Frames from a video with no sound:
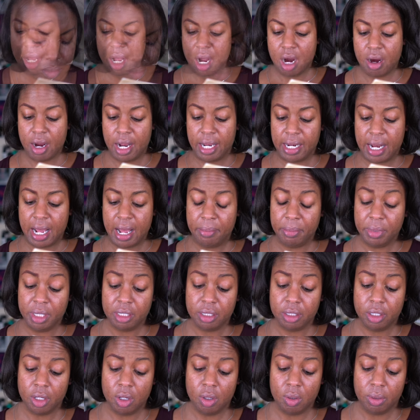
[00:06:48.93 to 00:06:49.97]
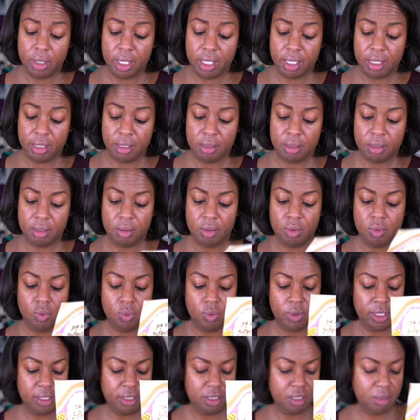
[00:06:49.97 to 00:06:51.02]
All right, I'm gonna go in
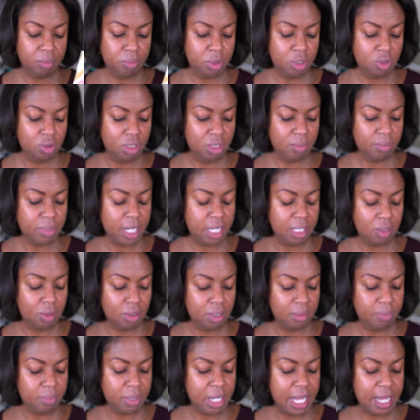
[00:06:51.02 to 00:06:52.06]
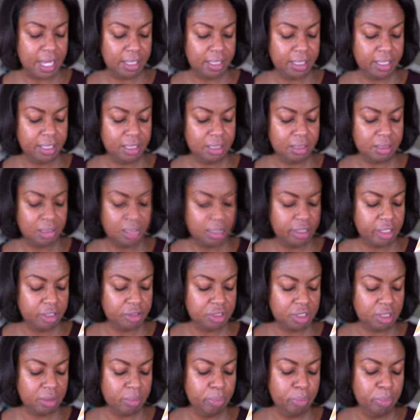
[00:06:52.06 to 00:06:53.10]
with the Beauty Bakerie palette.
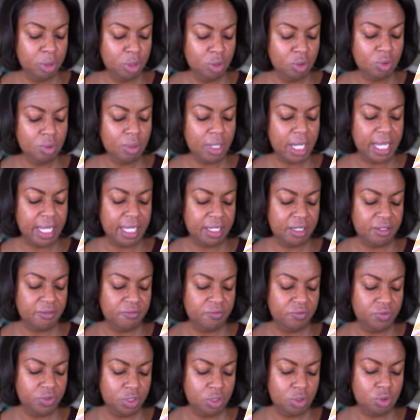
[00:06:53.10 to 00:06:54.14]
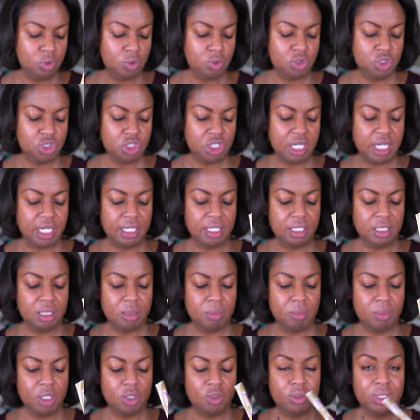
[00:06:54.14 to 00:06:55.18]
There's a Boo and a View shade in the
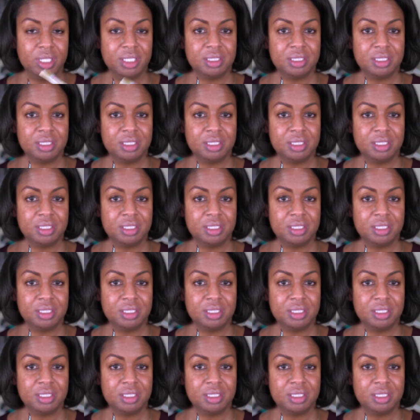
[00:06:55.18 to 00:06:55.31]
middle.